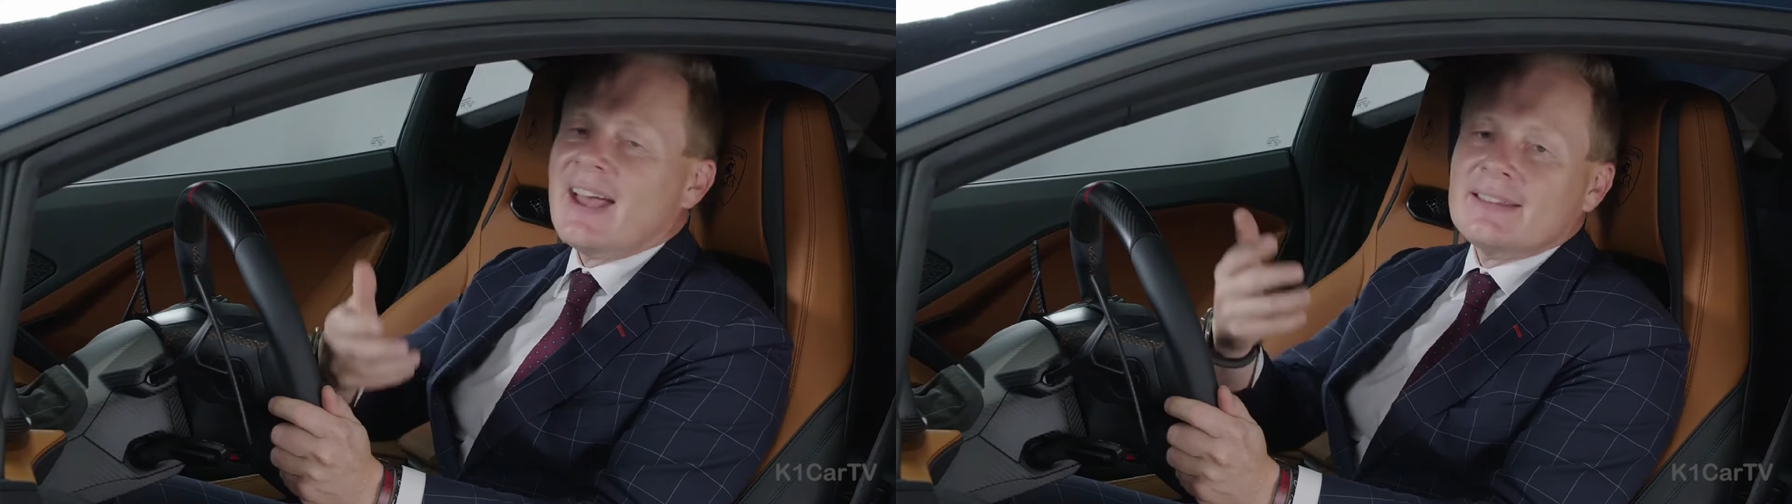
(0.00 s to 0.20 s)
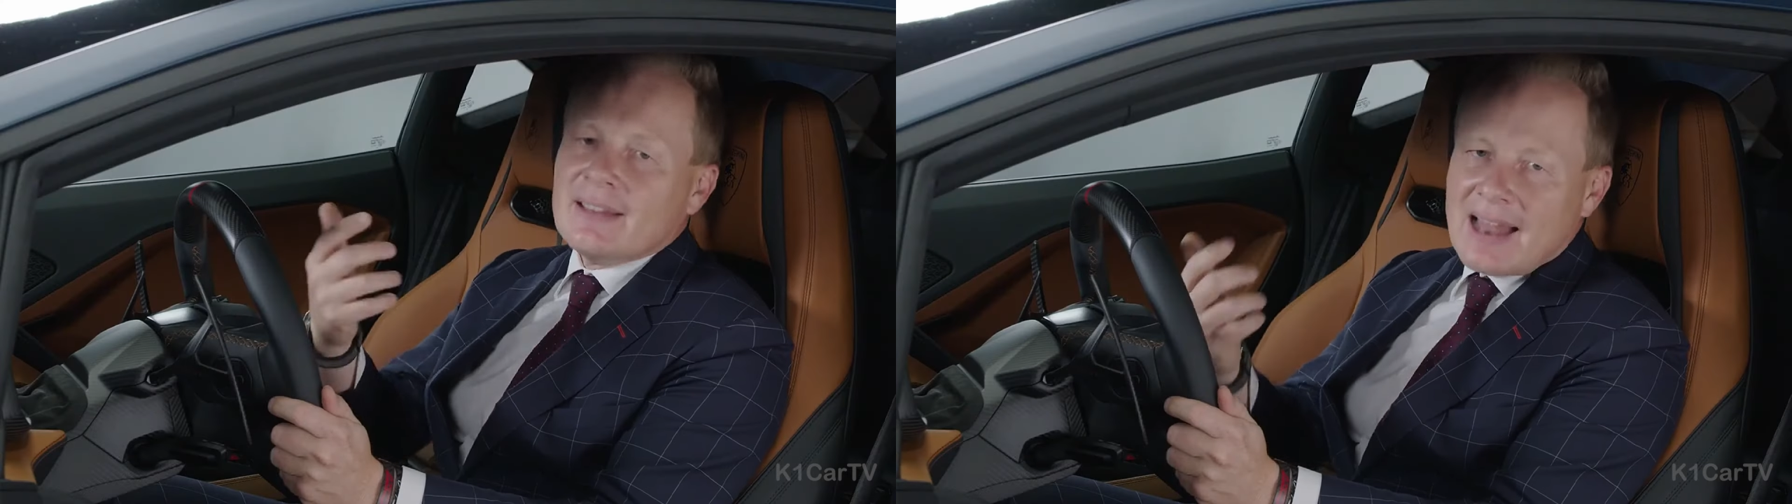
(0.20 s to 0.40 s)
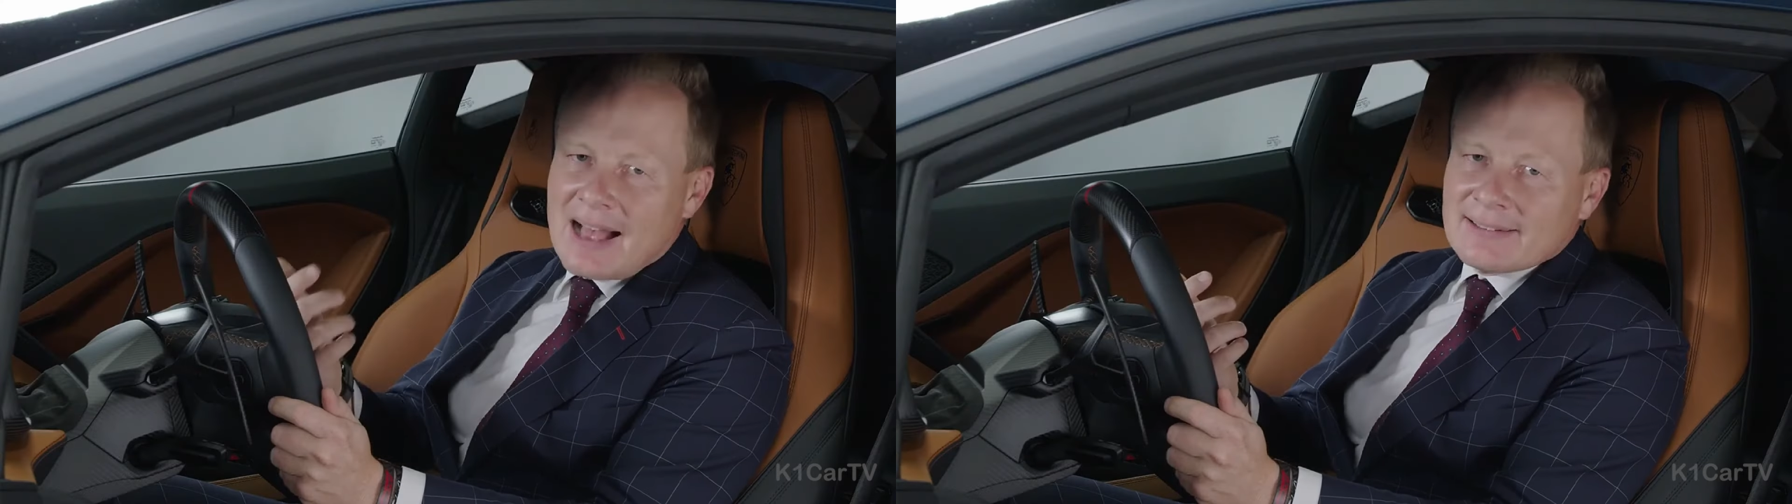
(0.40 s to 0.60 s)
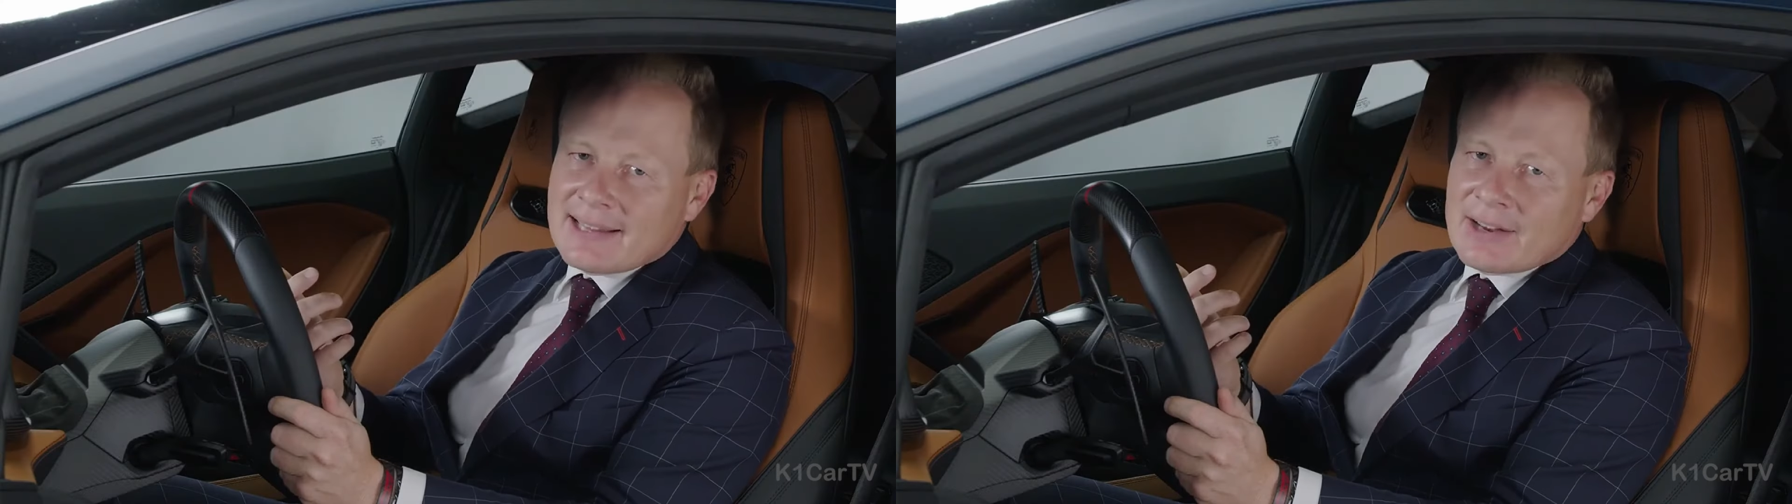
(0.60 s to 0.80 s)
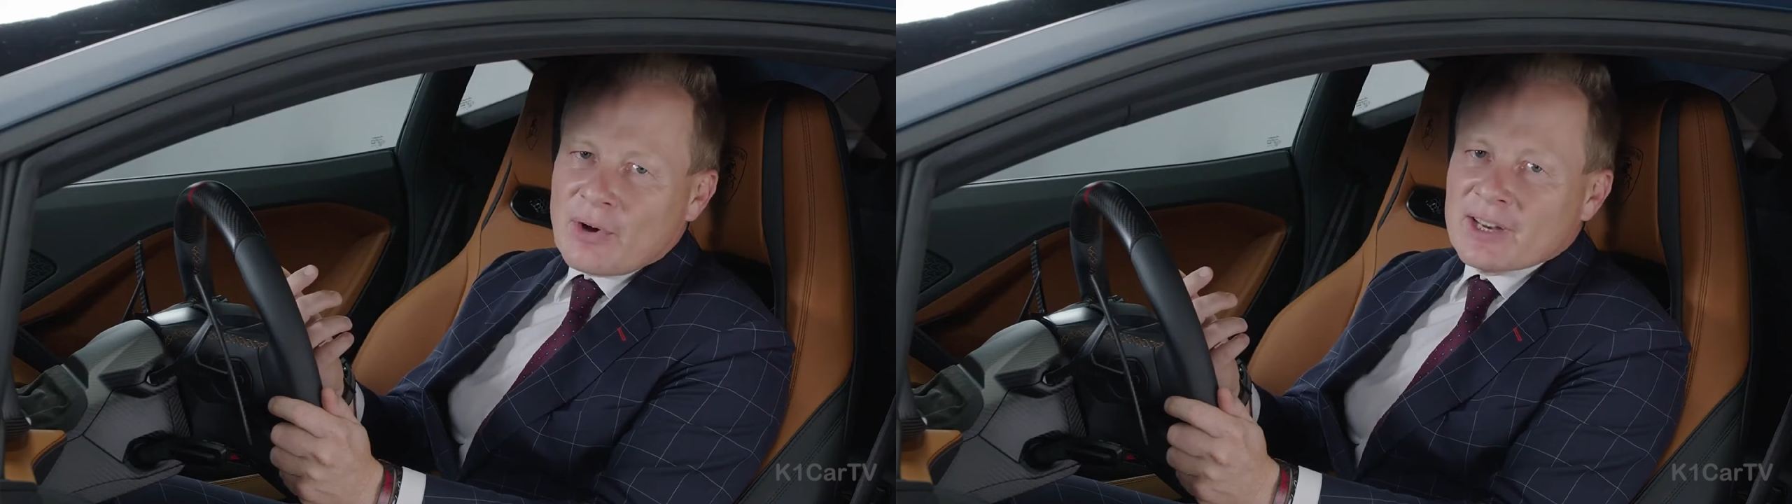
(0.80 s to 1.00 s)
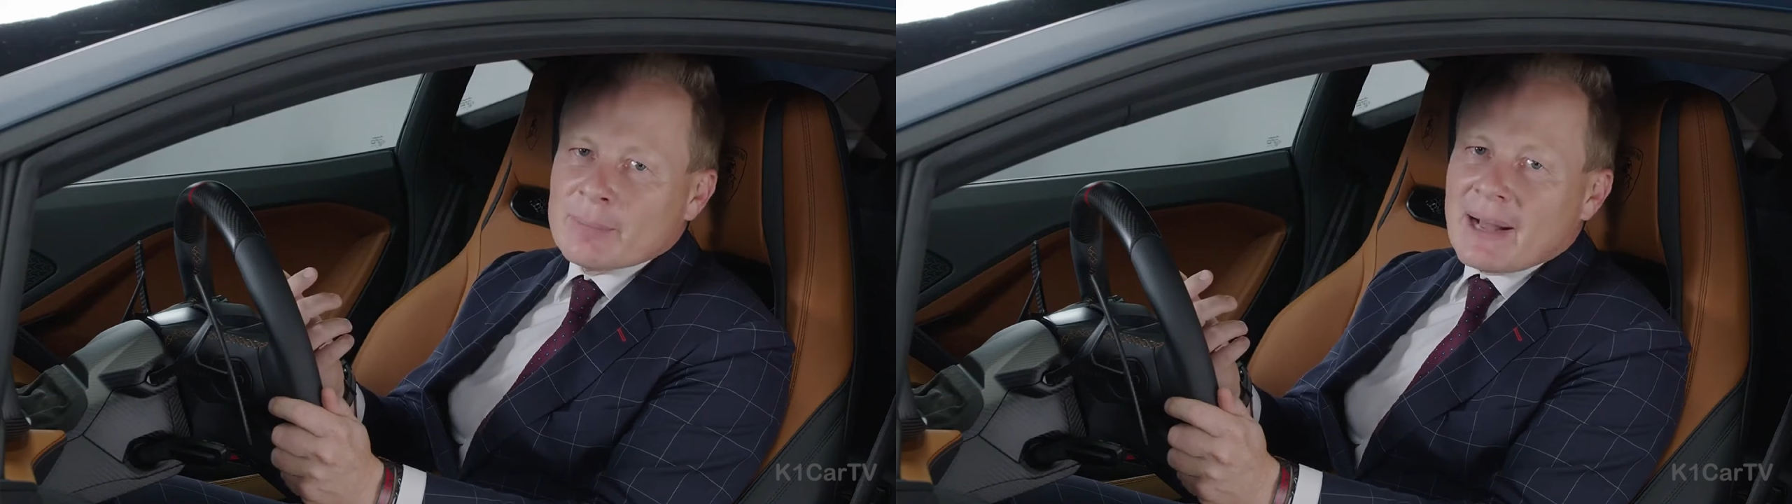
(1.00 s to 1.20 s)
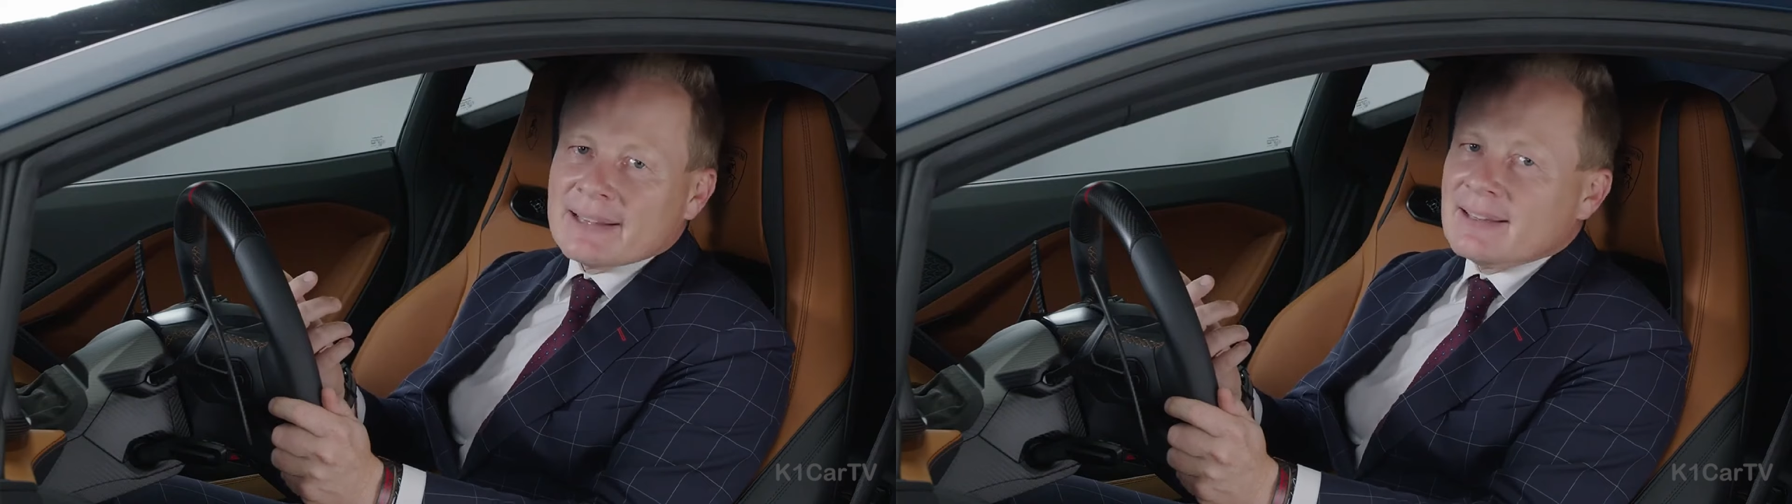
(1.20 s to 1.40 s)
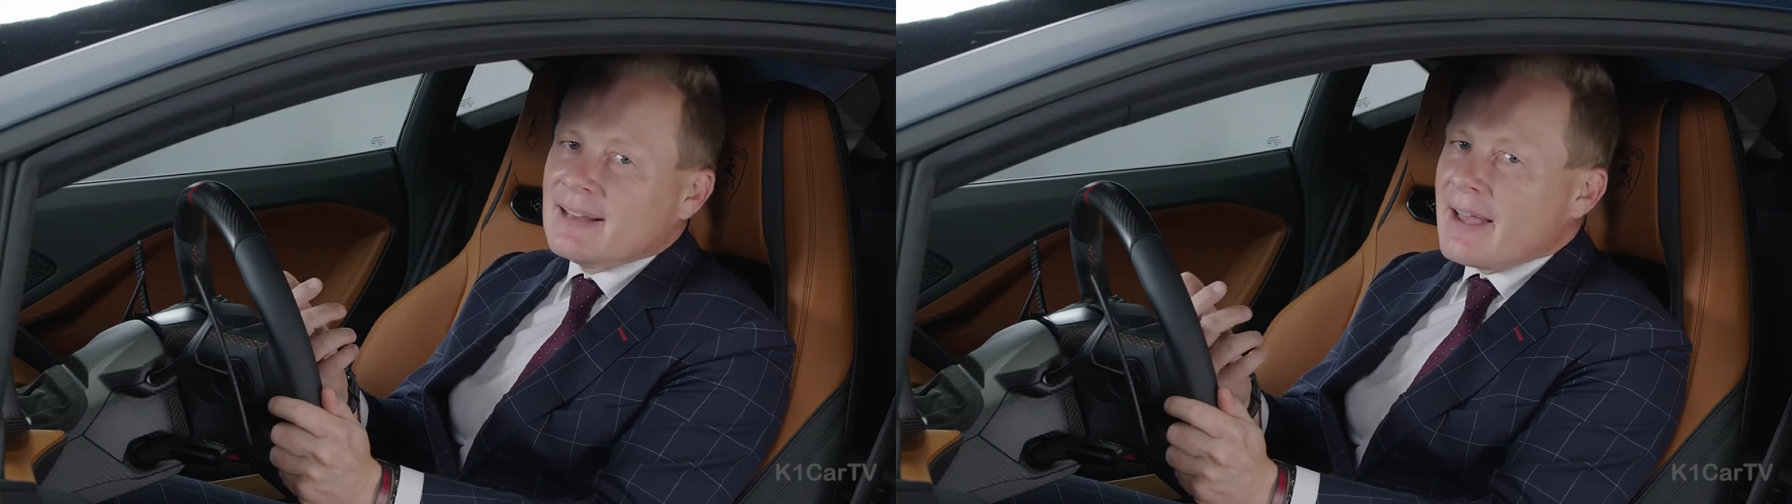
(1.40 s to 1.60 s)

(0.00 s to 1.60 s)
And the last iconic button,